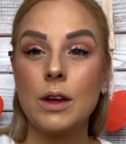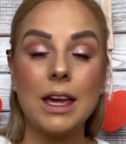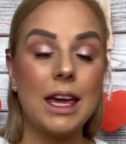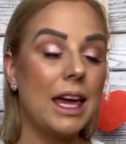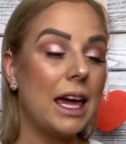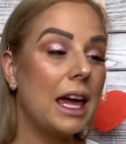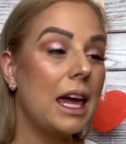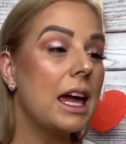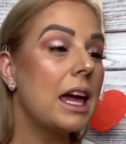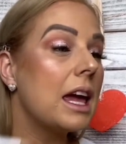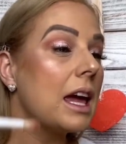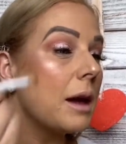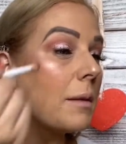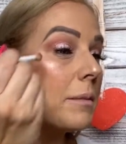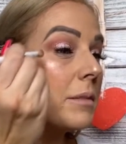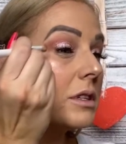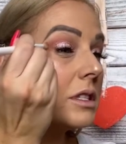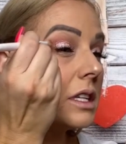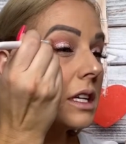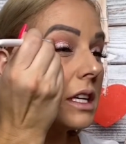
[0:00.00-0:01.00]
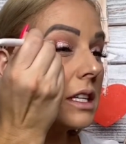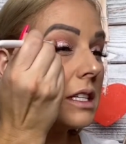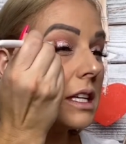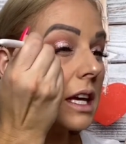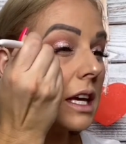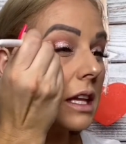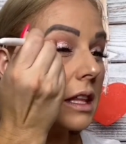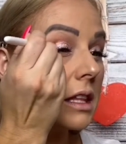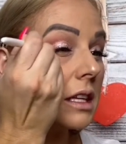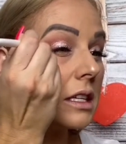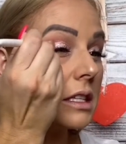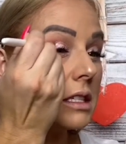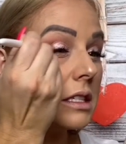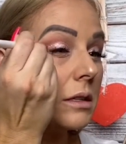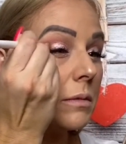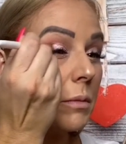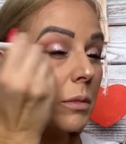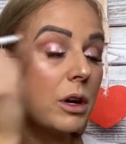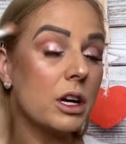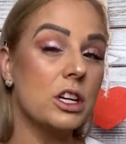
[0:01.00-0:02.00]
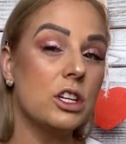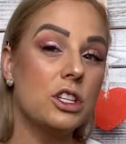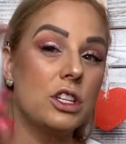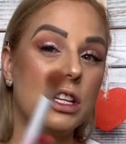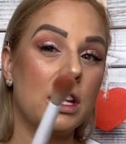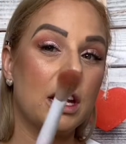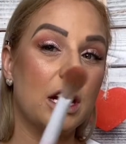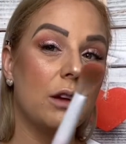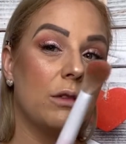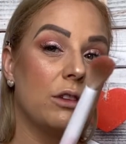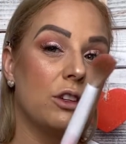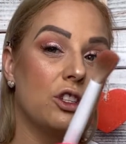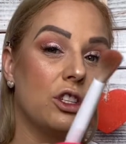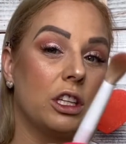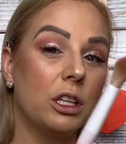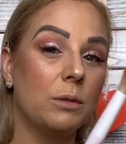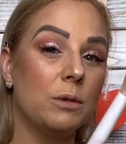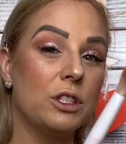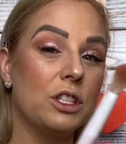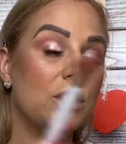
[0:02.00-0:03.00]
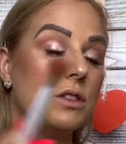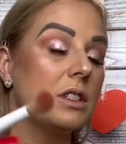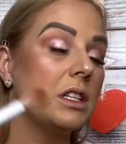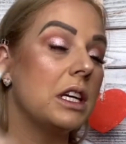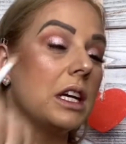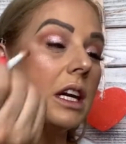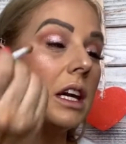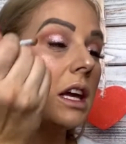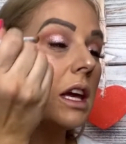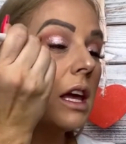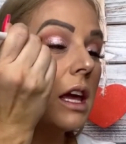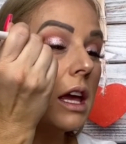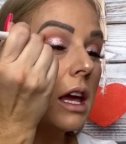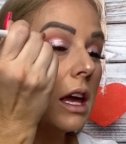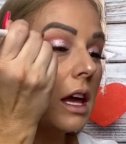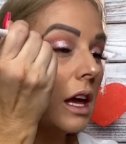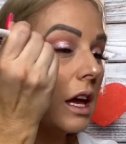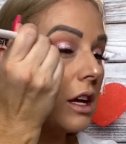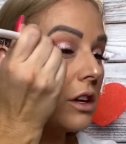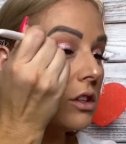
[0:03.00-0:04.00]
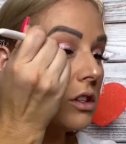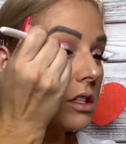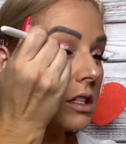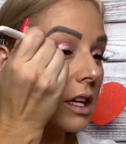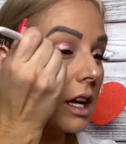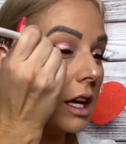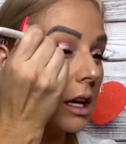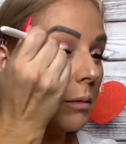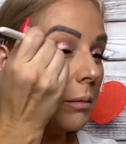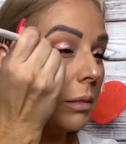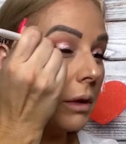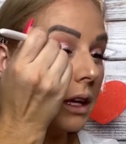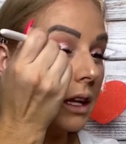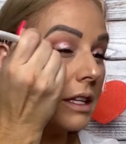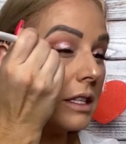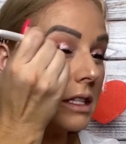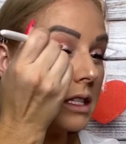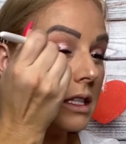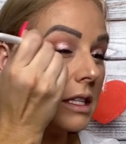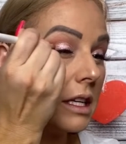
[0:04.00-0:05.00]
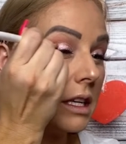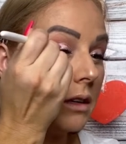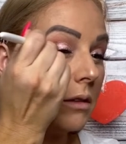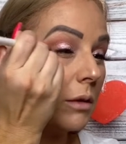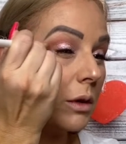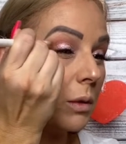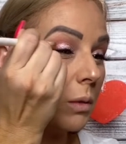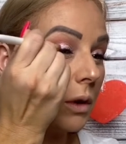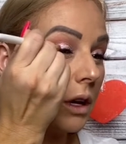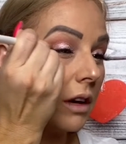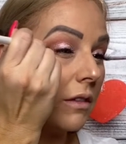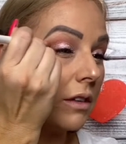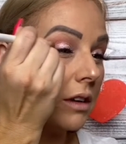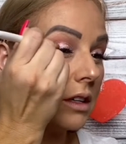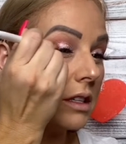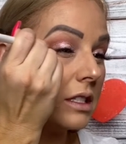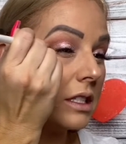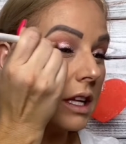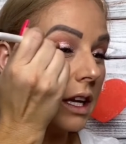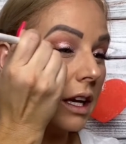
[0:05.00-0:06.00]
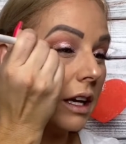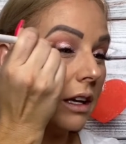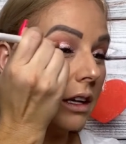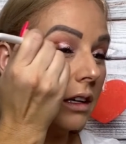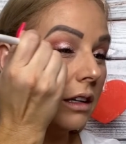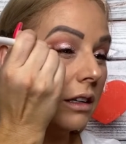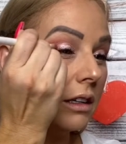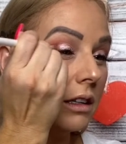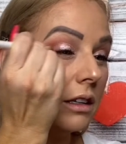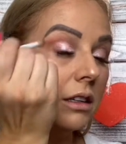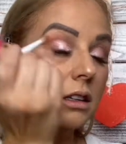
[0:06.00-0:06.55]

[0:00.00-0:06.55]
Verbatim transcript: Okay, I'm just gonna take this brush that I originally was using and just kind of blend it with whatever is there.